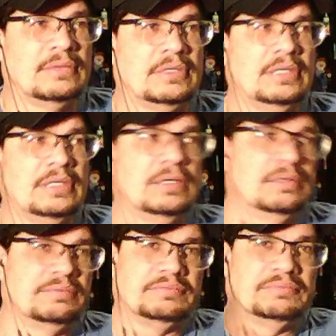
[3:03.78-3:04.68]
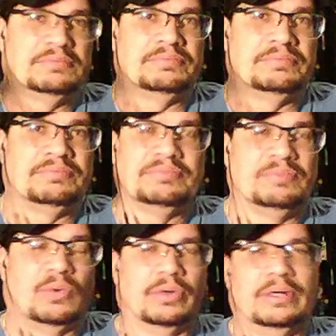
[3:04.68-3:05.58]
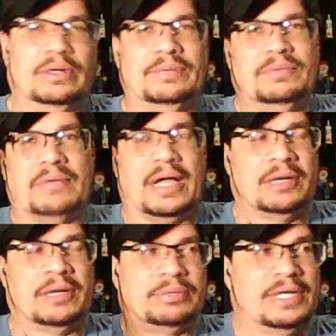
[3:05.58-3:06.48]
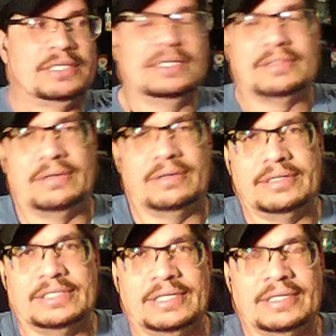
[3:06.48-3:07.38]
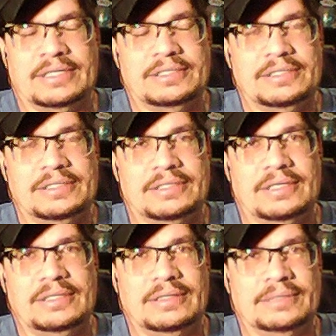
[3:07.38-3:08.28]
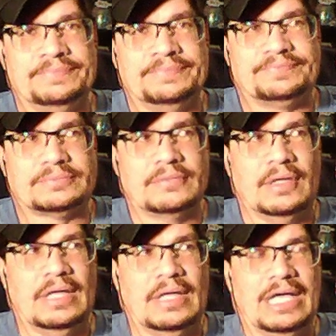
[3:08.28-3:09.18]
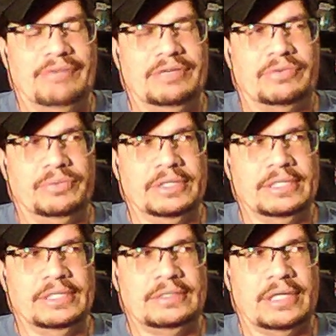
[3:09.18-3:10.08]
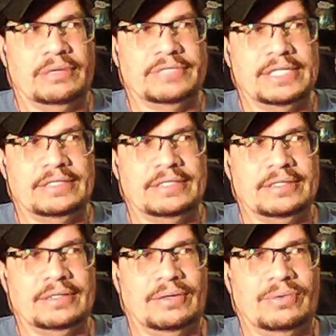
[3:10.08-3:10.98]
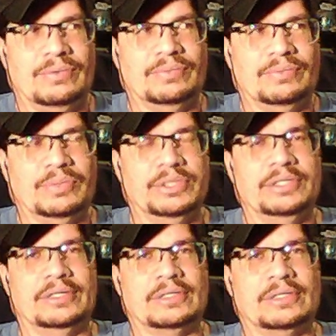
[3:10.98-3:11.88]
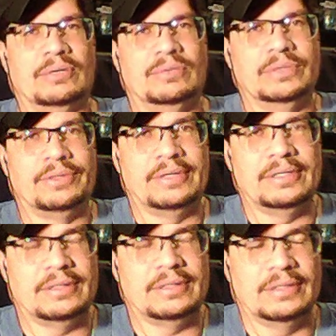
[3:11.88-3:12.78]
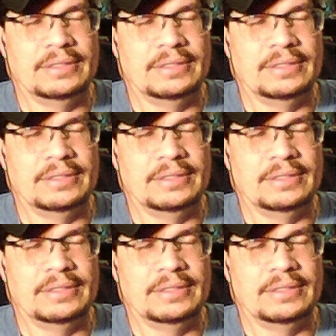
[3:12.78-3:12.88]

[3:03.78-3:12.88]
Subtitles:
the more higher priced guitars, I guess you could say. I've never really delved into the whole wood or tone wood thing.